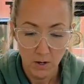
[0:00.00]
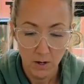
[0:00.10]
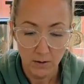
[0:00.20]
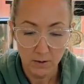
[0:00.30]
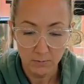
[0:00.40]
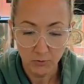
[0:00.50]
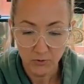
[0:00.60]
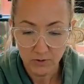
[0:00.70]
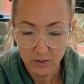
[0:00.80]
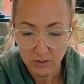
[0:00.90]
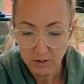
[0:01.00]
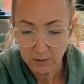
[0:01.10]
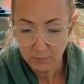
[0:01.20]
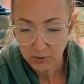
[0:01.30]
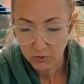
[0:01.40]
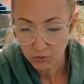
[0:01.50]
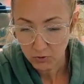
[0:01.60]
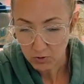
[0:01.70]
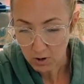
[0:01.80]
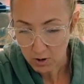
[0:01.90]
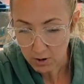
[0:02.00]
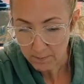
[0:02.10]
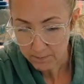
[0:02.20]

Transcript: Then I'm just gonna take my straw,